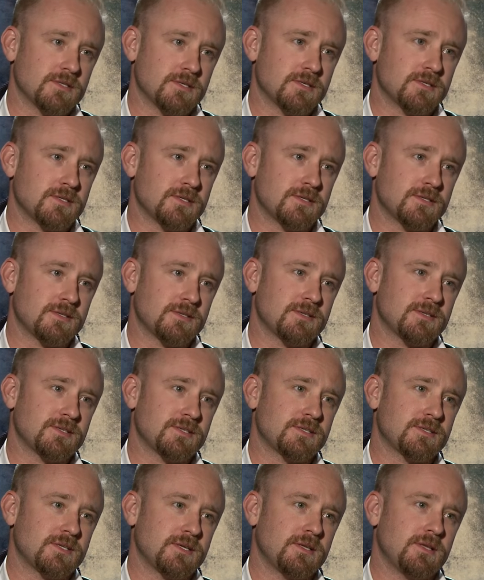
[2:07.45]
This is, this
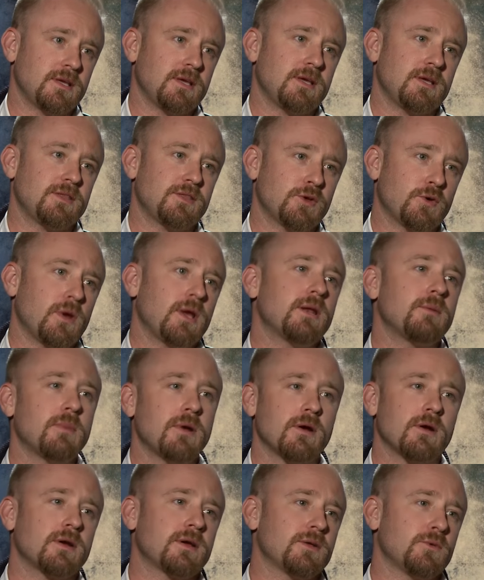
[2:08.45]
is in the great
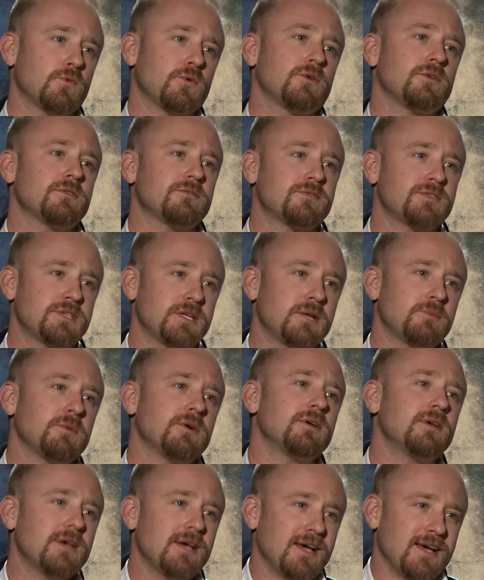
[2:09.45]
American world of cinema.